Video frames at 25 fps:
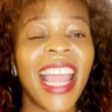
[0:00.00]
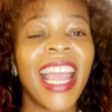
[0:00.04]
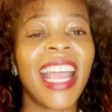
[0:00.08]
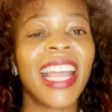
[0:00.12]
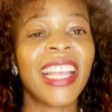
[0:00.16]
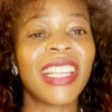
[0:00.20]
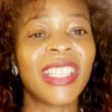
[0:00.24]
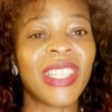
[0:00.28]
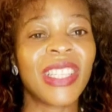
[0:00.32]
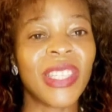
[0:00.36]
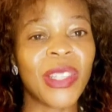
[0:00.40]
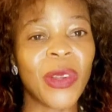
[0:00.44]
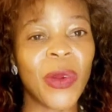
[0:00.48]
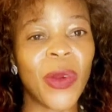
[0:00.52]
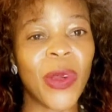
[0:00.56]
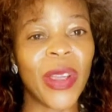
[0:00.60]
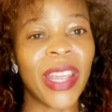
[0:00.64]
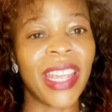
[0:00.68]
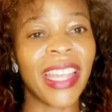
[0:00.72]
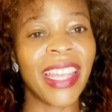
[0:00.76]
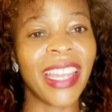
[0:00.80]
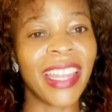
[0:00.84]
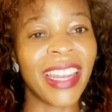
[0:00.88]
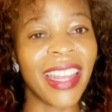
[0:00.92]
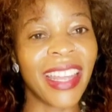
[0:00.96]
So
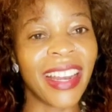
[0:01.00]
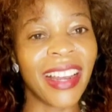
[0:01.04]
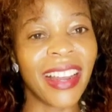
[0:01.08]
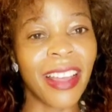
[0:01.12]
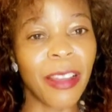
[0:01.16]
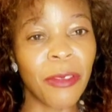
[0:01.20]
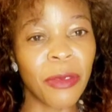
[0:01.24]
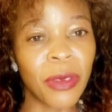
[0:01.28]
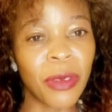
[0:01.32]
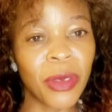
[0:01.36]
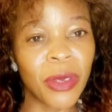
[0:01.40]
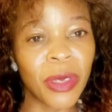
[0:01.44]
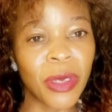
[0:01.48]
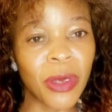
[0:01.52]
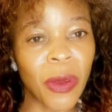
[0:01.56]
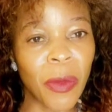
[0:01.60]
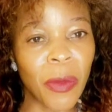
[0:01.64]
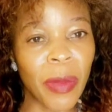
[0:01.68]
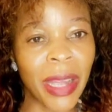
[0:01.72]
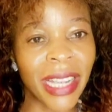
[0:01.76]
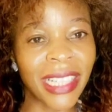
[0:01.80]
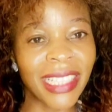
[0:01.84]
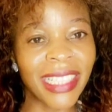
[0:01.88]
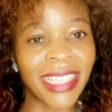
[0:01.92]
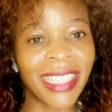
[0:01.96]
again, I love you so
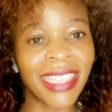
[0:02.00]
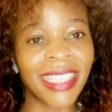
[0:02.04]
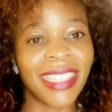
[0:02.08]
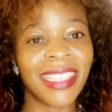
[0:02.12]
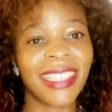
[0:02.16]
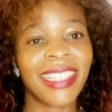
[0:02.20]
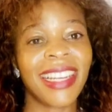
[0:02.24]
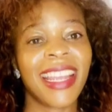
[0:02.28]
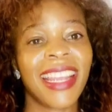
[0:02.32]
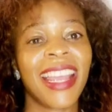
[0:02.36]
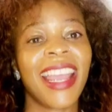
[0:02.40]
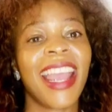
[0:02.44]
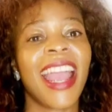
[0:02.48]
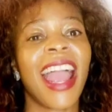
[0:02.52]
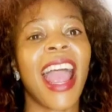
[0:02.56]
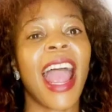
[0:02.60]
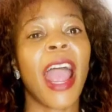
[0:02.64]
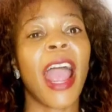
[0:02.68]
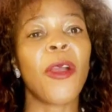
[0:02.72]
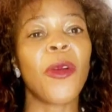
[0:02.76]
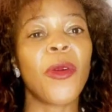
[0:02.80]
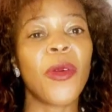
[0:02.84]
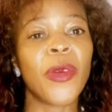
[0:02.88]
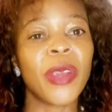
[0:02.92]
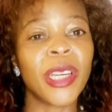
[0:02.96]
much.
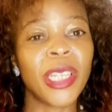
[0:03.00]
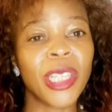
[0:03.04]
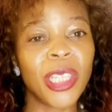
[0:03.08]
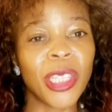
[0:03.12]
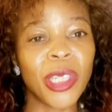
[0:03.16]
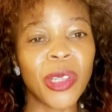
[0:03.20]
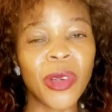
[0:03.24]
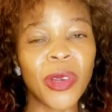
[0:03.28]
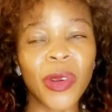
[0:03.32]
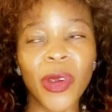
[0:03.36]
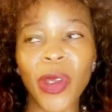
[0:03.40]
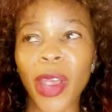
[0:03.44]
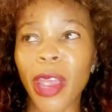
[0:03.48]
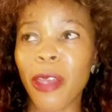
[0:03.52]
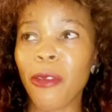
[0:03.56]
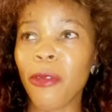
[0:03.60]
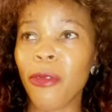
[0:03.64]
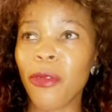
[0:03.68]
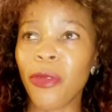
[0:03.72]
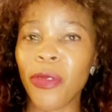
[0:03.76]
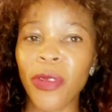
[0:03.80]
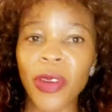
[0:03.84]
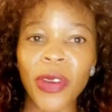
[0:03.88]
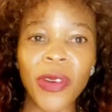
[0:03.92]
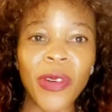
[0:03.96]
I wish you a
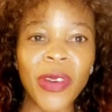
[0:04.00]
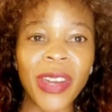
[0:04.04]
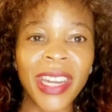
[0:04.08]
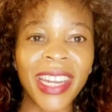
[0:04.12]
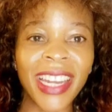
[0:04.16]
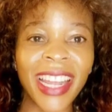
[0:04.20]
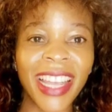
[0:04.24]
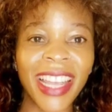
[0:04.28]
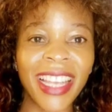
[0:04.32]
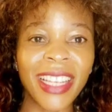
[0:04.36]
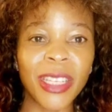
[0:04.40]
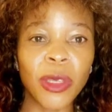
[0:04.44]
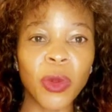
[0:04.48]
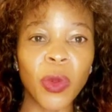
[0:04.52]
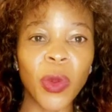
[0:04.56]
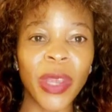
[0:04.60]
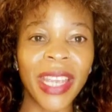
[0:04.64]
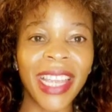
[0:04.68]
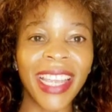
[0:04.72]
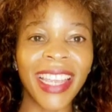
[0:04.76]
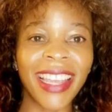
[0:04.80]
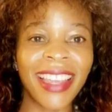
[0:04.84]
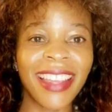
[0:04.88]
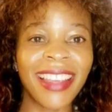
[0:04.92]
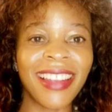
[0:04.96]
very nice
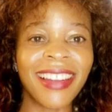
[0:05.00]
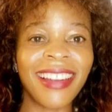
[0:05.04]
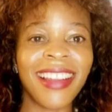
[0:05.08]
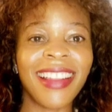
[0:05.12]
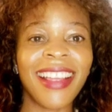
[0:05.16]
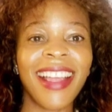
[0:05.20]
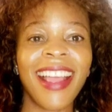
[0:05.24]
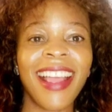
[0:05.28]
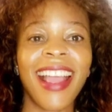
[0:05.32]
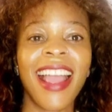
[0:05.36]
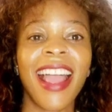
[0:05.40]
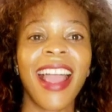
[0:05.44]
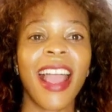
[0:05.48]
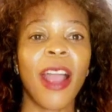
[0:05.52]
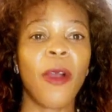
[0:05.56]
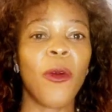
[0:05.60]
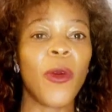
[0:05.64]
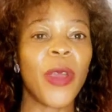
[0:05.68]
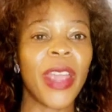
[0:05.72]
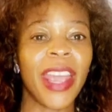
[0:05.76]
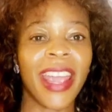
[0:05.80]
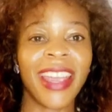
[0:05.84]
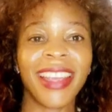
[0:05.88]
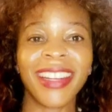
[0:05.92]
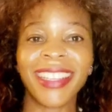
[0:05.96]
weekend.
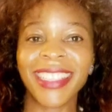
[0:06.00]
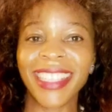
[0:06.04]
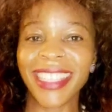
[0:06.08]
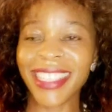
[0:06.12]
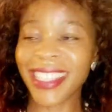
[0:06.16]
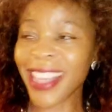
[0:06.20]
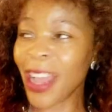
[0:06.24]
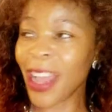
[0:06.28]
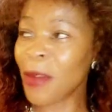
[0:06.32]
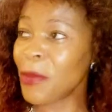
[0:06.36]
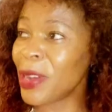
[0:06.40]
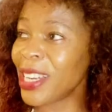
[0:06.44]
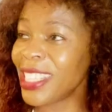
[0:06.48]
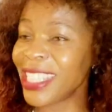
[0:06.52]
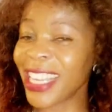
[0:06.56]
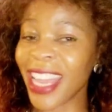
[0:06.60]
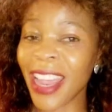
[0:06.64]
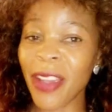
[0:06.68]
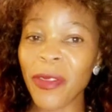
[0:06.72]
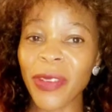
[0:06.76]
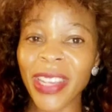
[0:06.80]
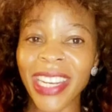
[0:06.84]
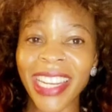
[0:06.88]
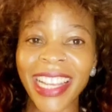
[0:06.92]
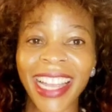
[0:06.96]
We are in
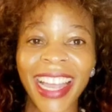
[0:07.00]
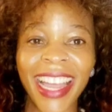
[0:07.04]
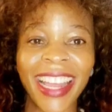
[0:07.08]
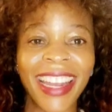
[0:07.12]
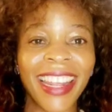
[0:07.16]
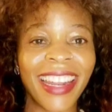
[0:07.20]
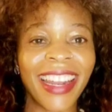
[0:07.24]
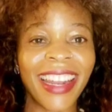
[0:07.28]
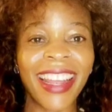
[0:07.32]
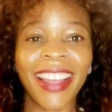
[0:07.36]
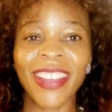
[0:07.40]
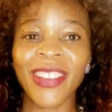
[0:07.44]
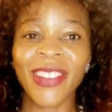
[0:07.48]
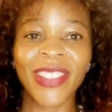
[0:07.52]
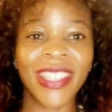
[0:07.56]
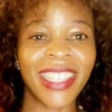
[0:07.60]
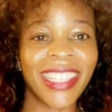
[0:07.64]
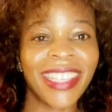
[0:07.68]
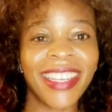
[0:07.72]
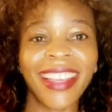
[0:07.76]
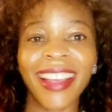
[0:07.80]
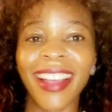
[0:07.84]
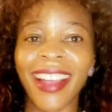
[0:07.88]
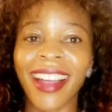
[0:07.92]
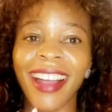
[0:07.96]
summertime in Canada. You
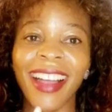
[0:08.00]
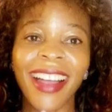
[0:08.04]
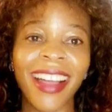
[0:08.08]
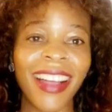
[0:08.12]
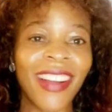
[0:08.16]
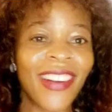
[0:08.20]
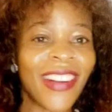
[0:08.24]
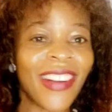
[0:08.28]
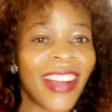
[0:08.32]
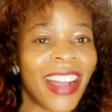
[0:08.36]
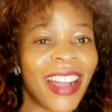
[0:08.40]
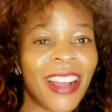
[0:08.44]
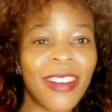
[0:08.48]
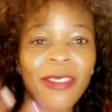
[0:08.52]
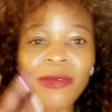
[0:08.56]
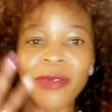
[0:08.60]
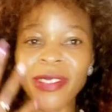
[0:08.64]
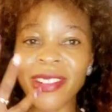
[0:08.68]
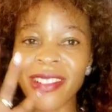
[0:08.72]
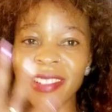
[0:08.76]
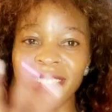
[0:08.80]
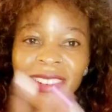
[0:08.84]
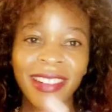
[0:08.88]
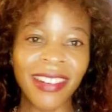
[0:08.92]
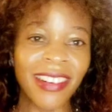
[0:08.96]
see how I'm
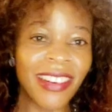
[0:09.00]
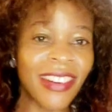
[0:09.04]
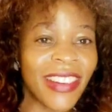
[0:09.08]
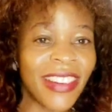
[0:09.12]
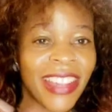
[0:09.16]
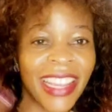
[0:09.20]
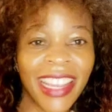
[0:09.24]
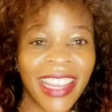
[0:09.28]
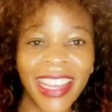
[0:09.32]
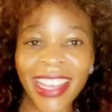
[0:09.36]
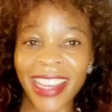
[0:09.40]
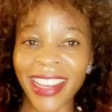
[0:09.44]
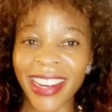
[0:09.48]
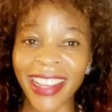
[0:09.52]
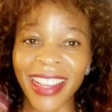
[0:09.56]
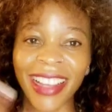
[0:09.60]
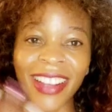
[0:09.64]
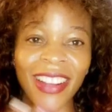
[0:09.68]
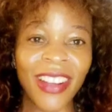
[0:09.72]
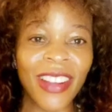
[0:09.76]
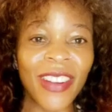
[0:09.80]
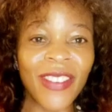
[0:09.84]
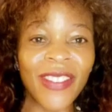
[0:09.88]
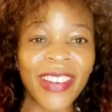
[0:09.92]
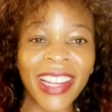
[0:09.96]
growing and
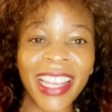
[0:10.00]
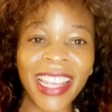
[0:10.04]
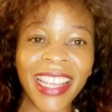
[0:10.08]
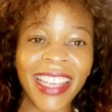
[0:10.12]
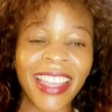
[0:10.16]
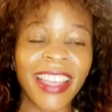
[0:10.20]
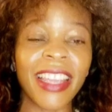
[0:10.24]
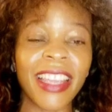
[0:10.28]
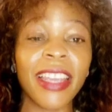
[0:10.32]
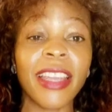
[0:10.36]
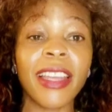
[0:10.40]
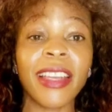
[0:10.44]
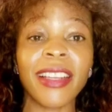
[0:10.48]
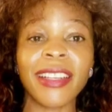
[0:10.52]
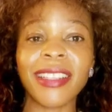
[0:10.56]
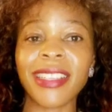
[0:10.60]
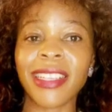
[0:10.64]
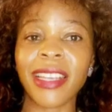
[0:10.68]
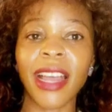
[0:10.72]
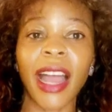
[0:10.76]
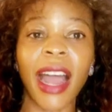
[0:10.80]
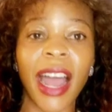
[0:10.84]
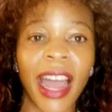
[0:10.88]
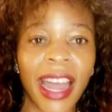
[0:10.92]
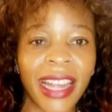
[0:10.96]
how I'm liking it. It's
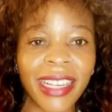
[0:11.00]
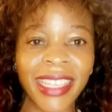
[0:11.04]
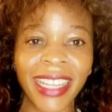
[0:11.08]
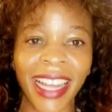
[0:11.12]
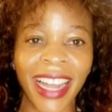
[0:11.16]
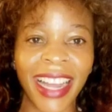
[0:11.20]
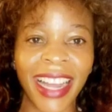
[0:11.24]
hot